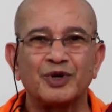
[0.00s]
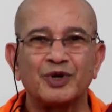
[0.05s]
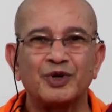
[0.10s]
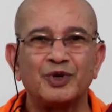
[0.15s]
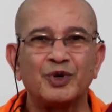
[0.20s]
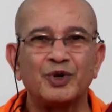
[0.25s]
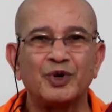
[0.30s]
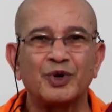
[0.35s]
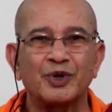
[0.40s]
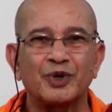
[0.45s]

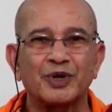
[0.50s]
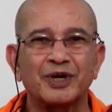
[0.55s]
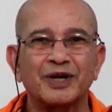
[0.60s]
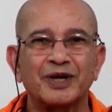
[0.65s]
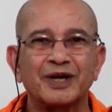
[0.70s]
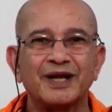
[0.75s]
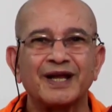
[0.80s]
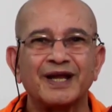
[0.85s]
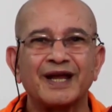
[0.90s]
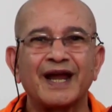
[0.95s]
door
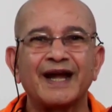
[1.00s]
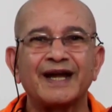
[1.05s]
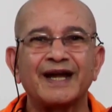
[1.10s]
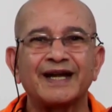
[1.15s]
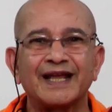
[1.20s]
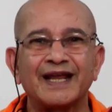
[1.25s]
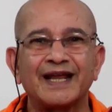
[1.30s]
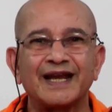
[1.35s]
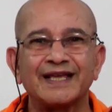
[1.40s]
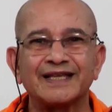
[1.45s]
and
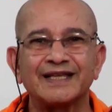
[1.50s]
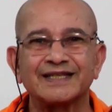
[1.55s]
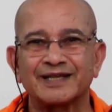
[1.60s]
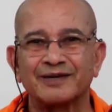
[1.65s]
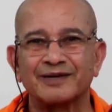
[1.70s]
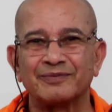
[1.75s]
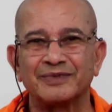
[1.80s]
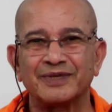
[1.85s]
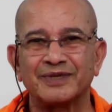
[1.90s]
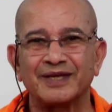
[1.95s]
telling
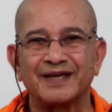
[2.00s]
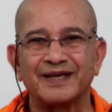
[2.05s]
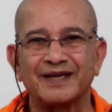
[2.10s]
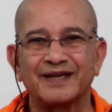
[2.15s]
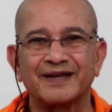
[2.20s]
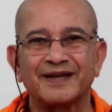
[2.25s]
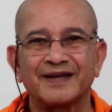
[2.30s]
something.